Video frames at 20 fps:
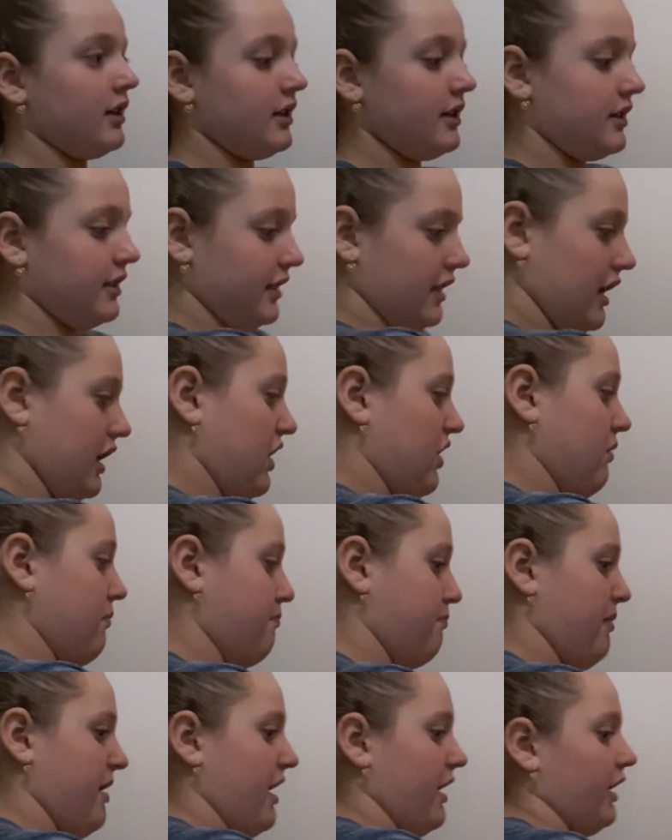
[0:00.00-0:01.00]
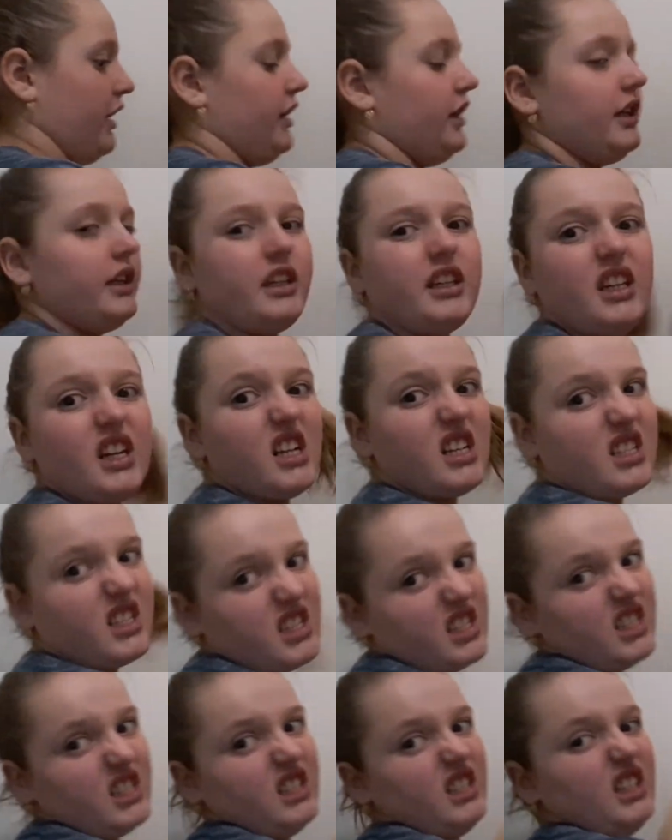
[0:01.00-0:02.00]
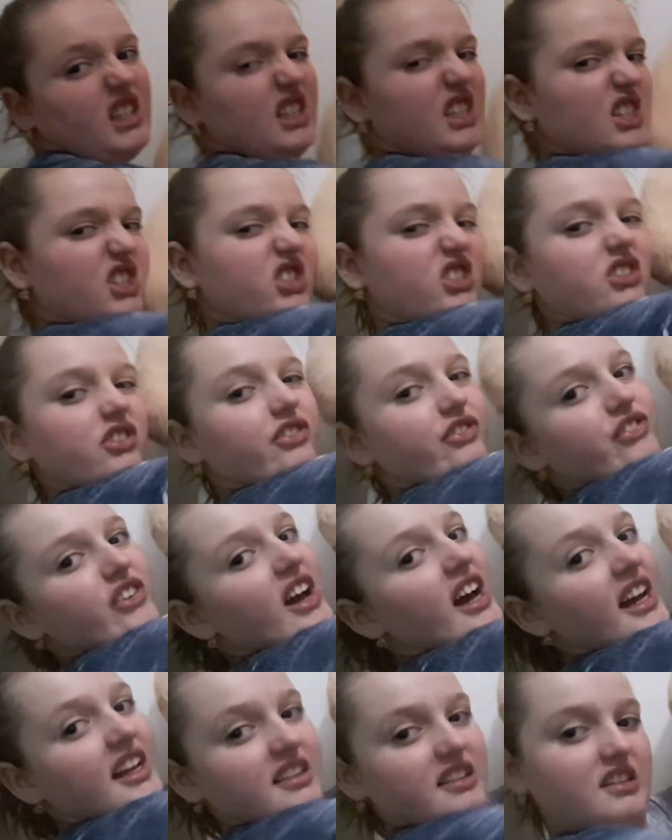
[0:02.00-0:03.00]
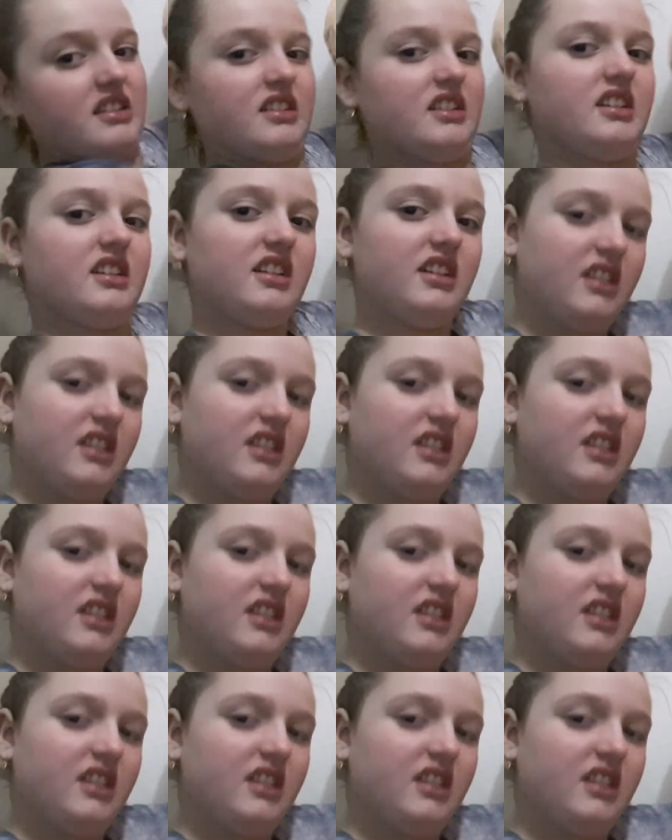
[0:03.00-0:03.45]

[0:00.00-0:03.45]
sit up, bear. He doesn't. He's too fat.